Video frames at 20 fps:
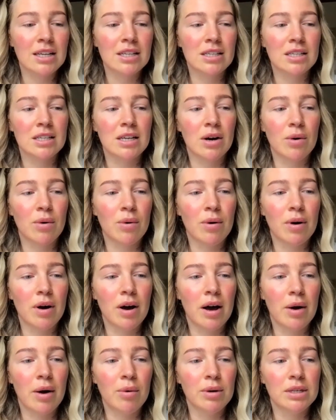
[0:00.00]
So
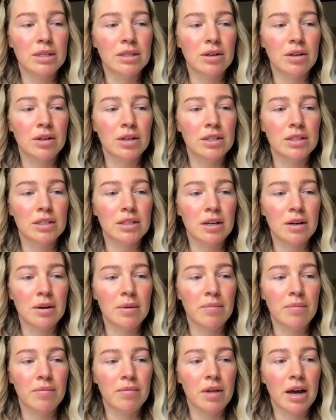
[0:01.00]
I always got,
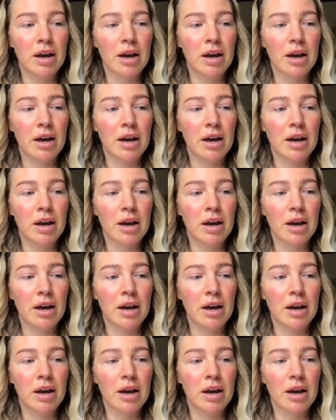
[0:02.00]
um,